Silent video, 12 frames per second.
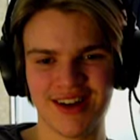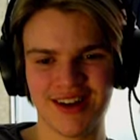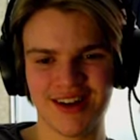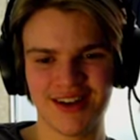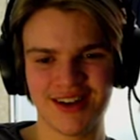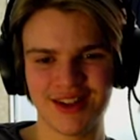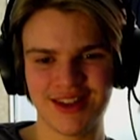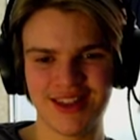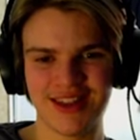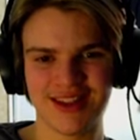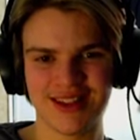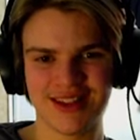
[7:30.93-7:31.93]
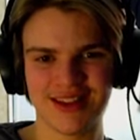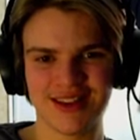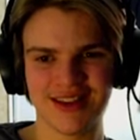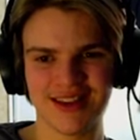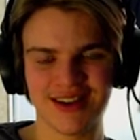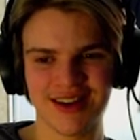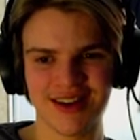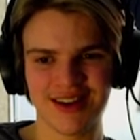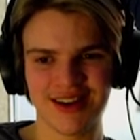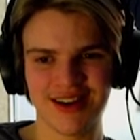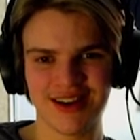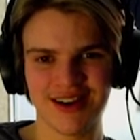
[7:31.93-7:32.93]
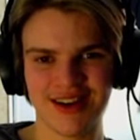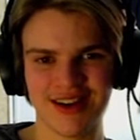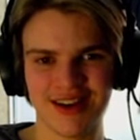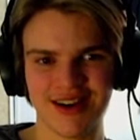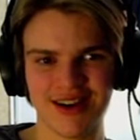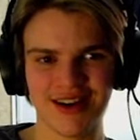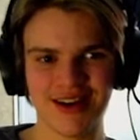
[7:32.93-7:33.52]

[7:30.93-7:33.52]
[no speech]